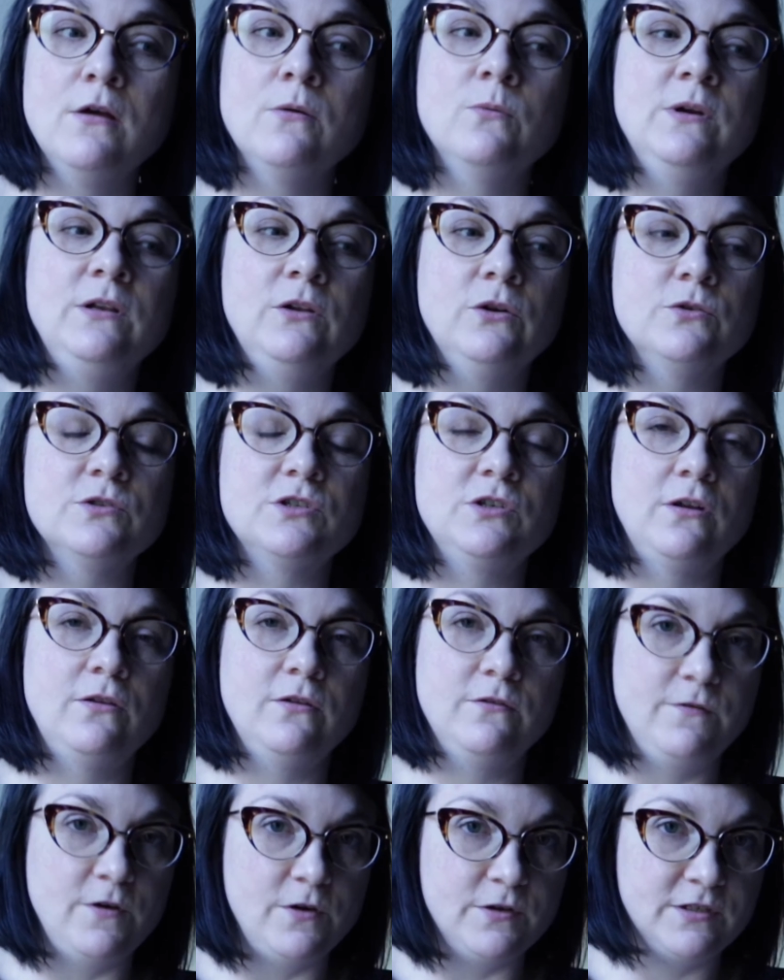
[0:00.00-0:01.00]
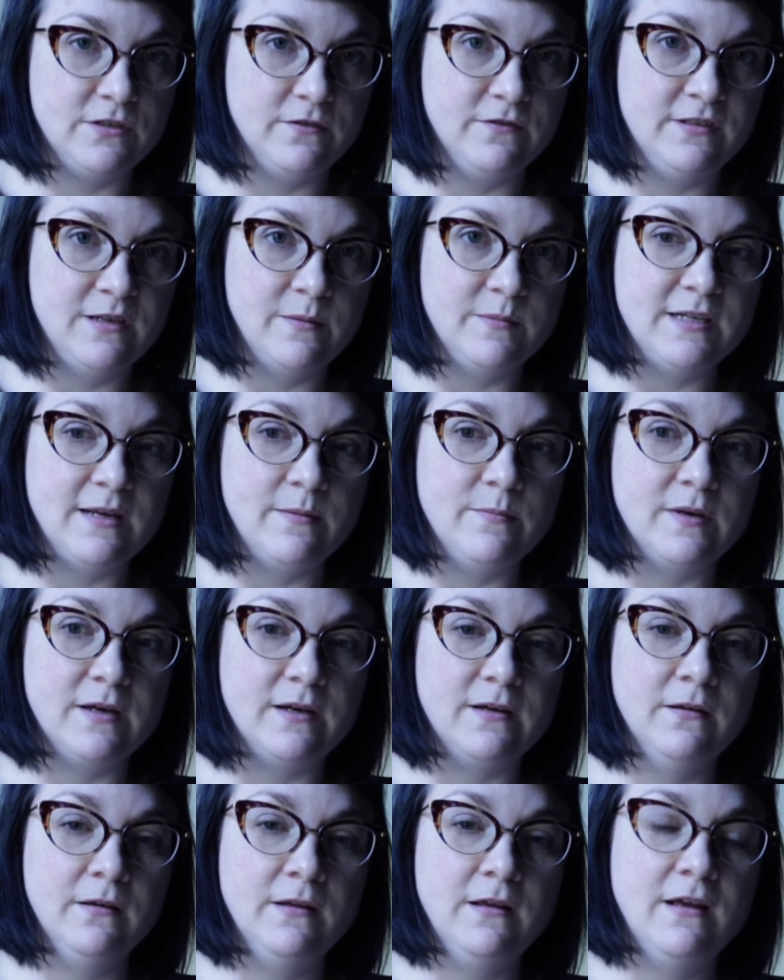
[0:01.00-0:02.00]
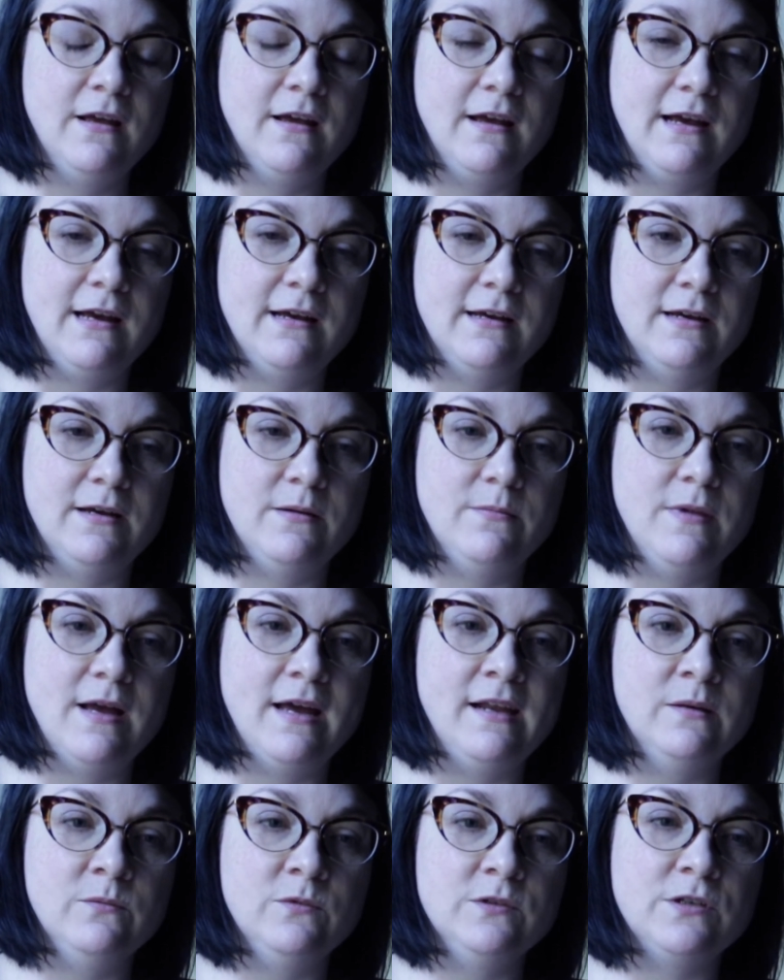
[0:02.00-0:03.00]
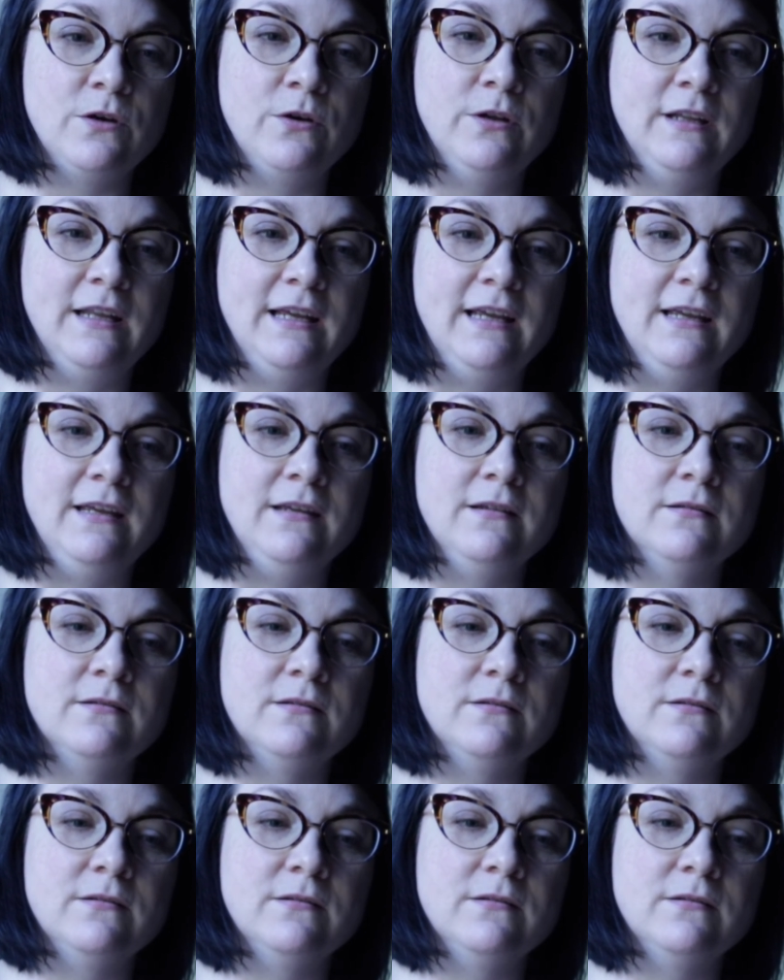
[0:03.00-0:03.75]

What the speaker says: We launched on the 1st of September, and it was only